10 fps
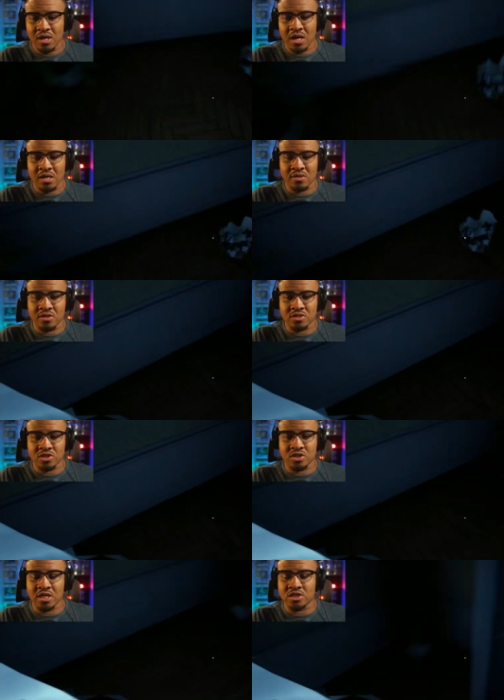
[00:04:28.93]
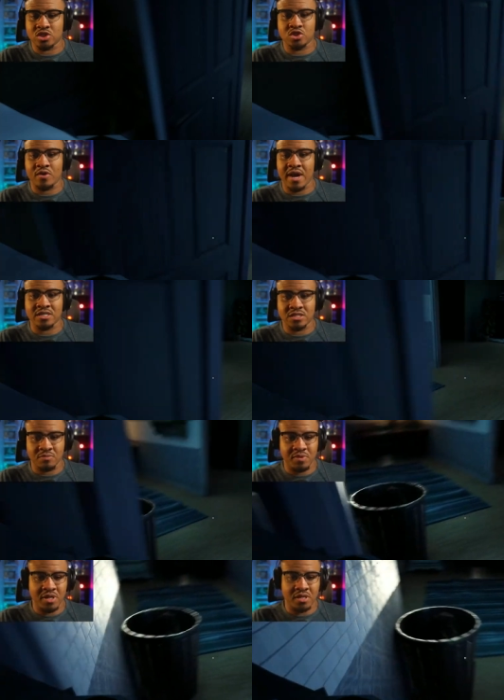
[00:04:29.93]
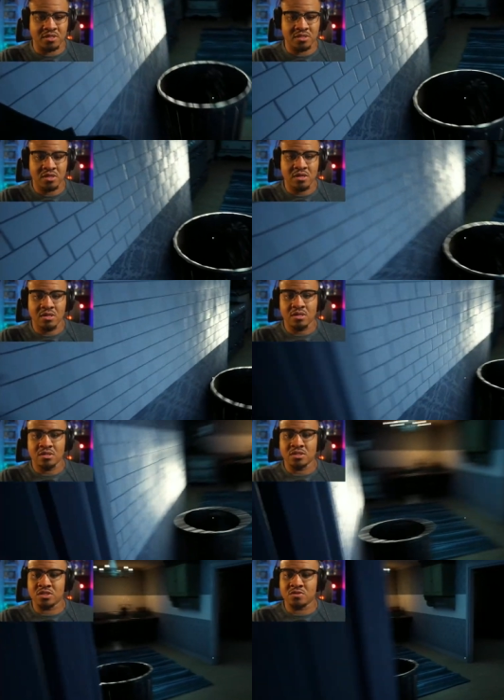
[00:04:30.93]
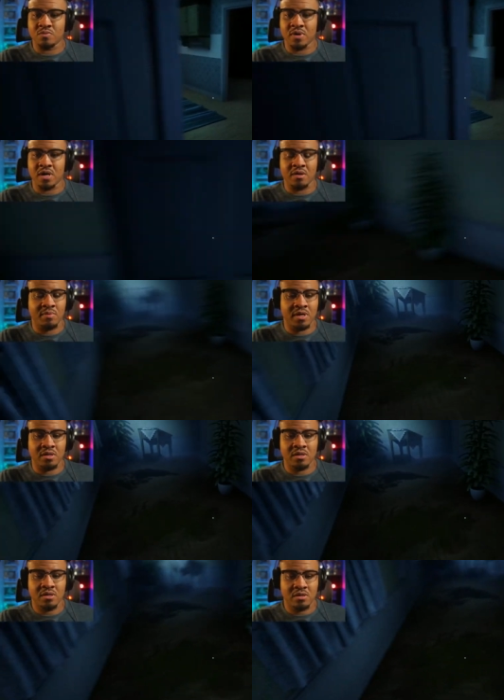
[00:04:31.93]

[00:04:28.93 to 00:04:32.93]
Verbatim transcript: and they just trashed the place. Swear, man.